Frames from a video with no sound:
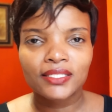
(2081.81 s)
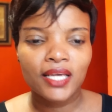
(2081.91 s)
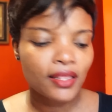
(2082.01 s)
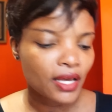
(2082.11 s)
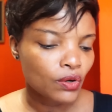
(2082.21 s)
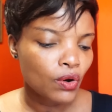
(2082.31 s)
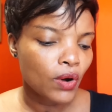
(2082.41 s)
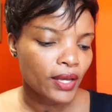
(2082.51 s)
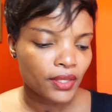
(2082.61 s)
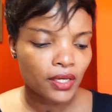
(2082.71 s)
saying that, oh,
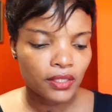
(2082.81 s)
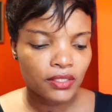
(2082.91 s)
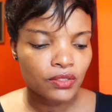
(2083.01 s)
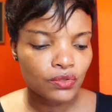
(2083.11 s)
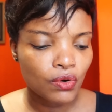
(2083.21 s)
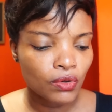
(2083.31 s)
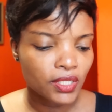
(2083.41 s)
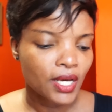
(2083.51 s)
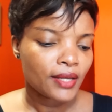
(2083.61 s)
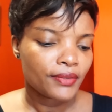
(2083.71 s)
I think this is gold.